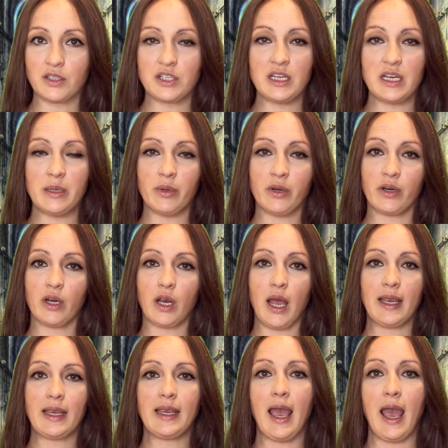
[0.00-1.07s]
Schneeberger
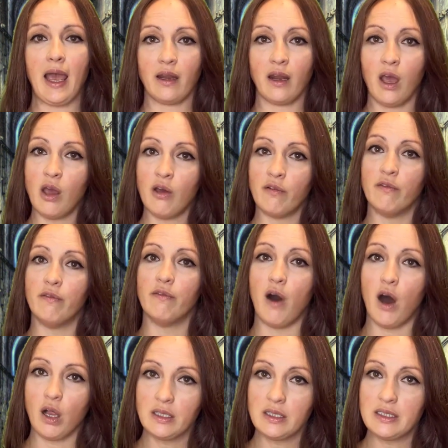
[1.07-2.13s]
again
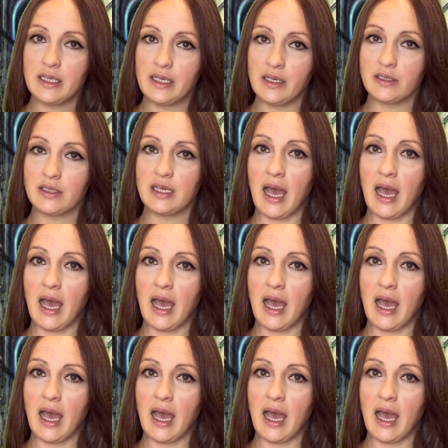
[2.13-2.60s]
volunteered